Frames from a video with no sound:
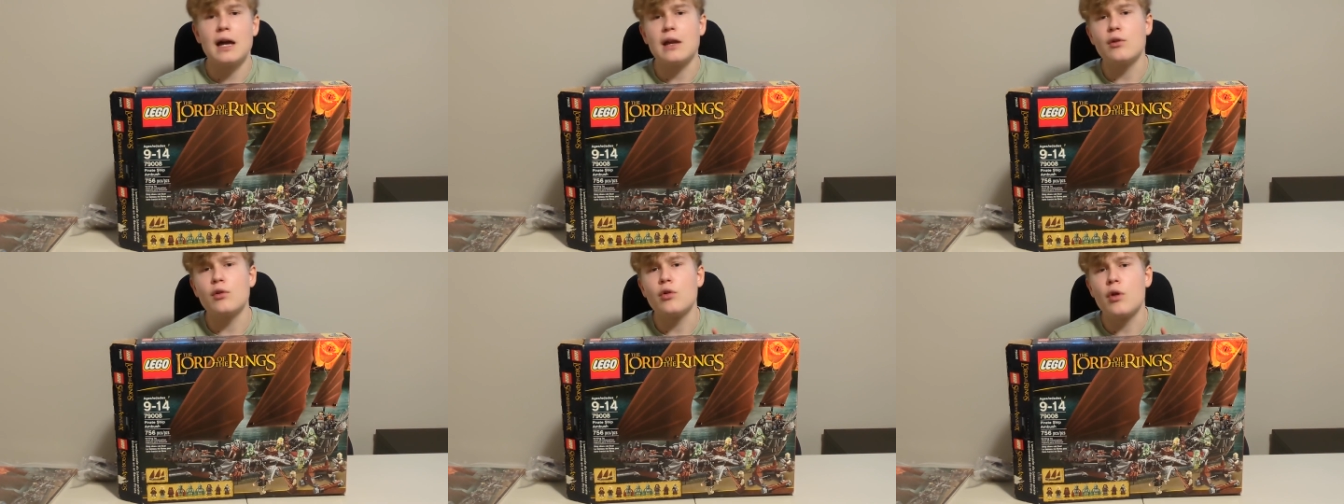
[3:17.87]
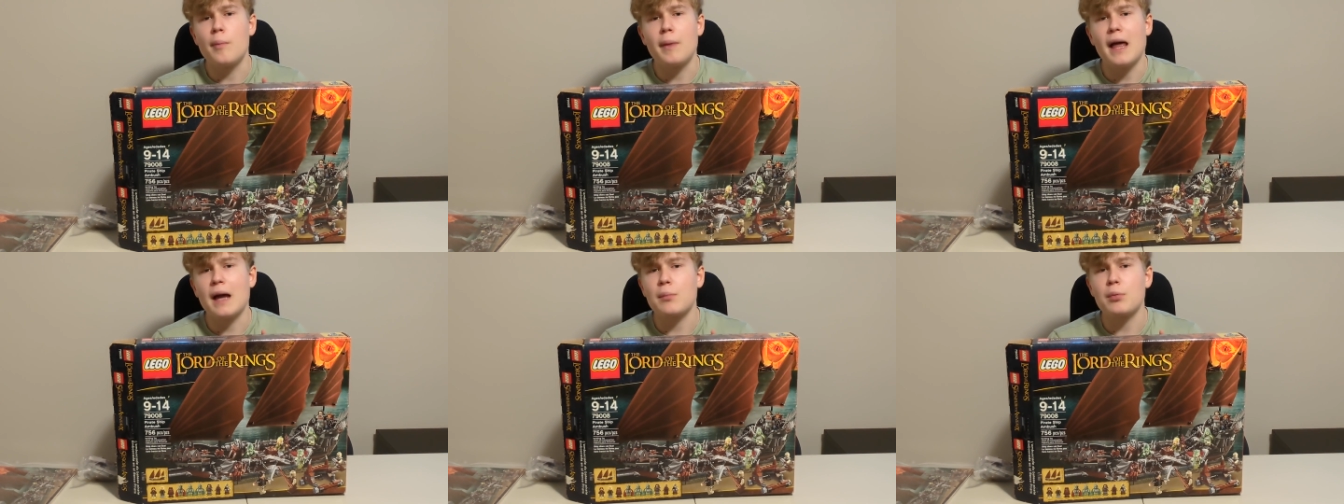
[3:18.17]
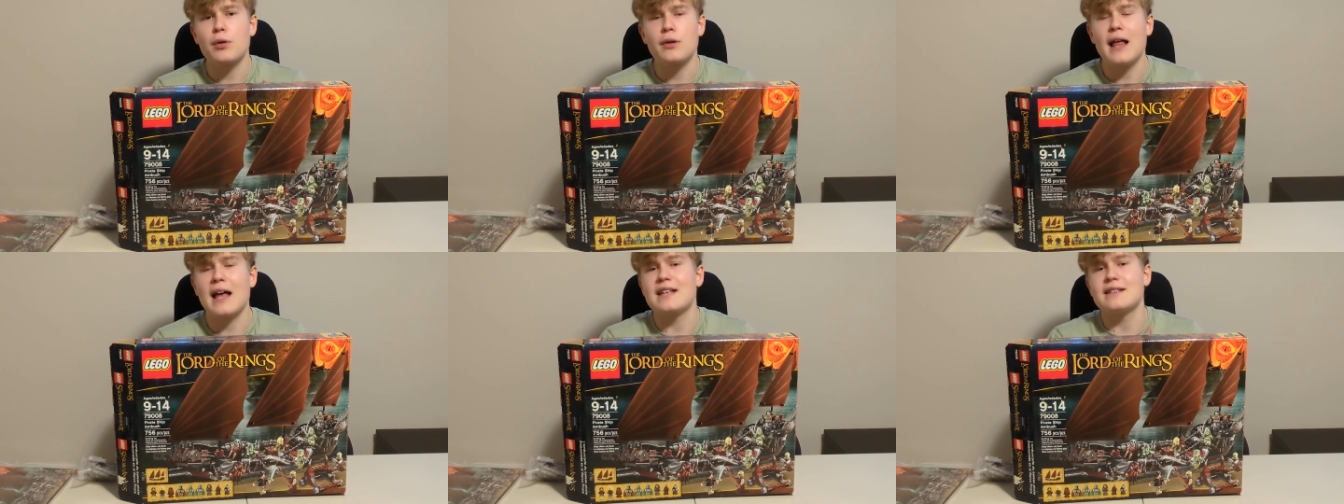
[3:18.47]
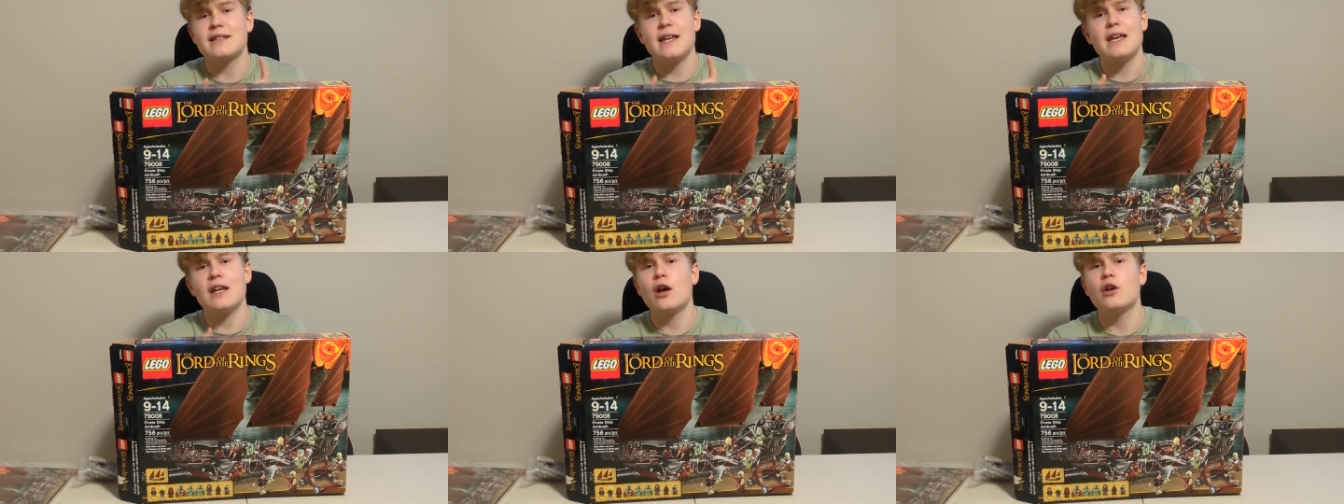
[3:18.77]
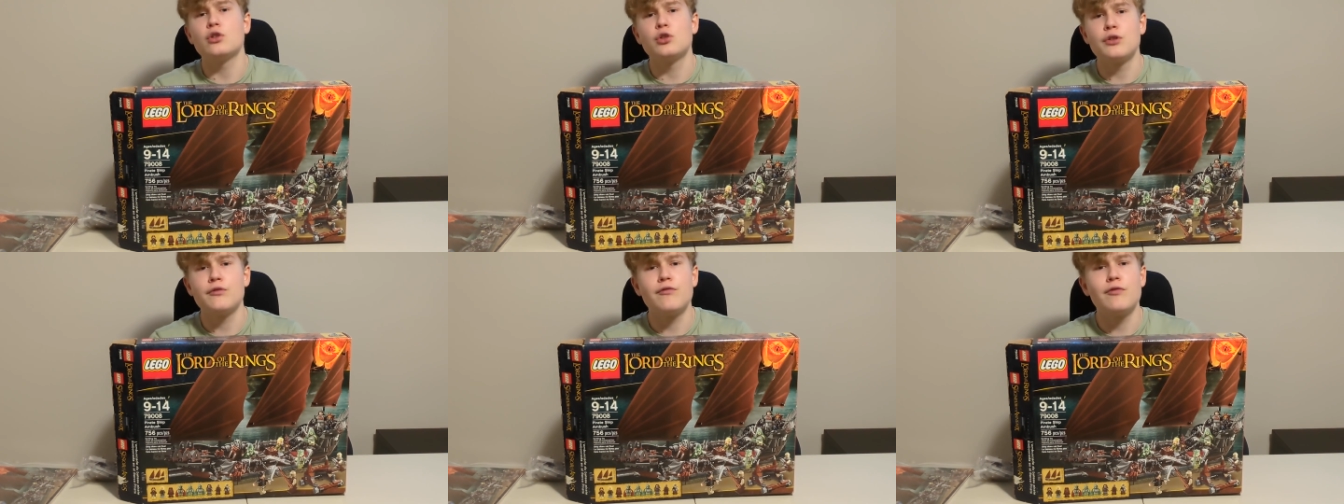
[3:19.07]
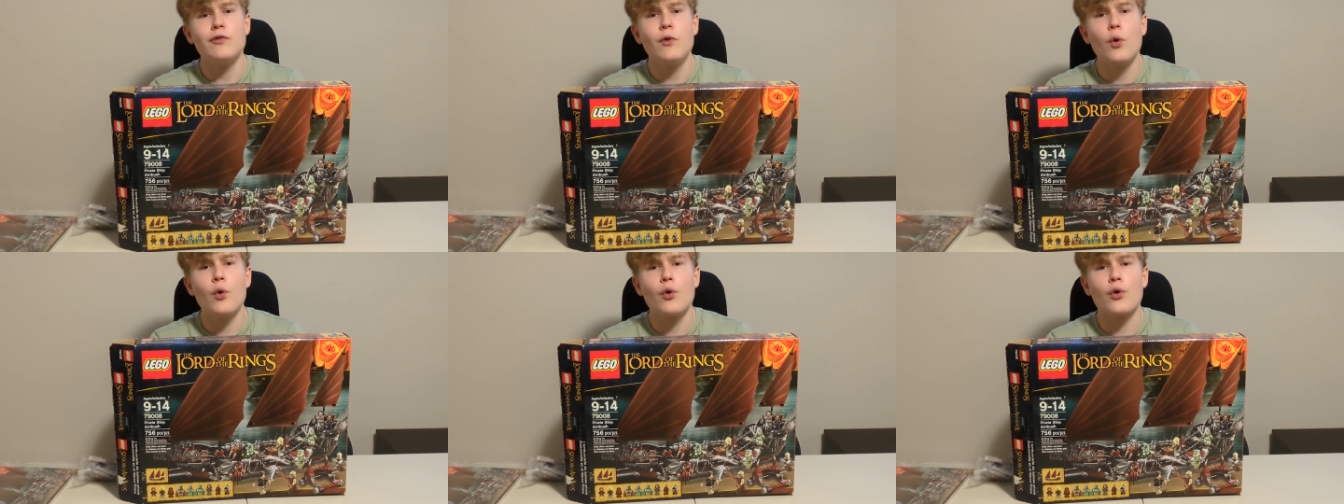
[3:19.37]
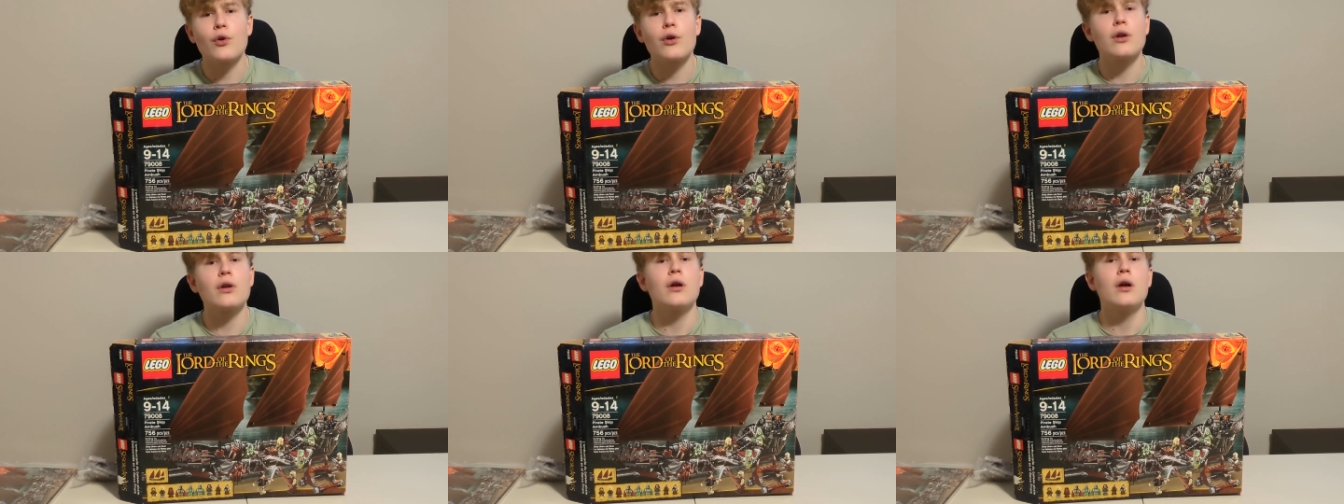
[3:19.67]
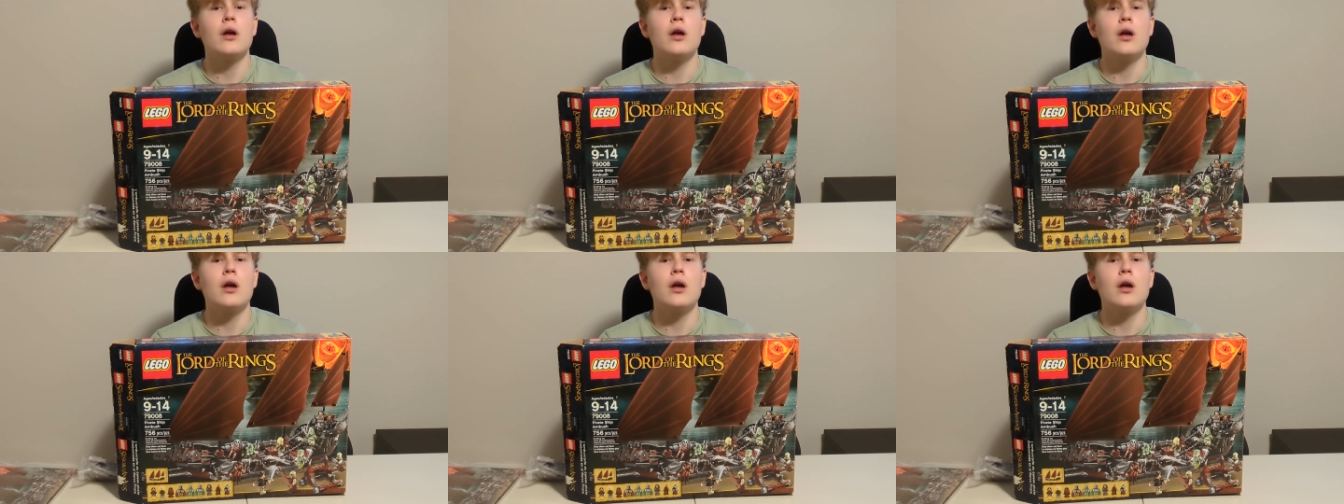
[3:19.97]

I know the Black Pearl has 804,